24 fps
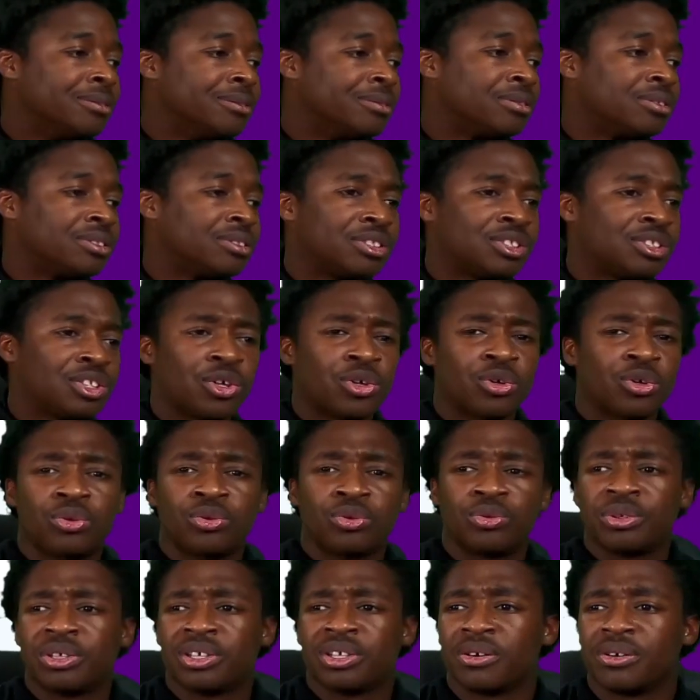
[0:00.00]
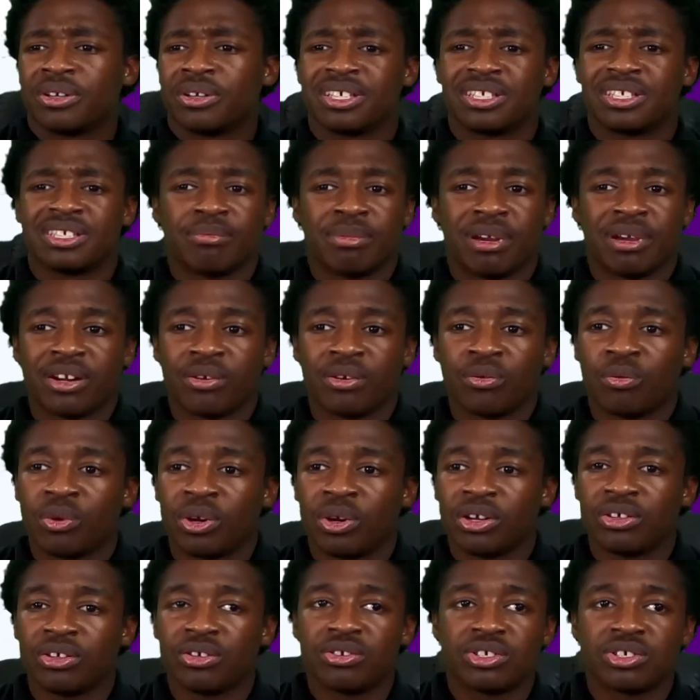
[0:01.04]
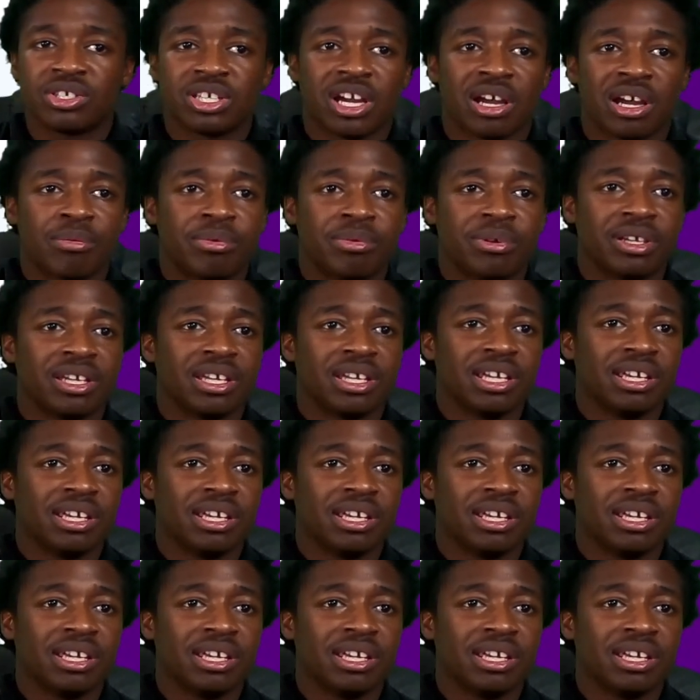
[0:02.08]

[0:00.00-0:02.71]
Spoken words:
So, you know, it doesn't matter where you're shopping.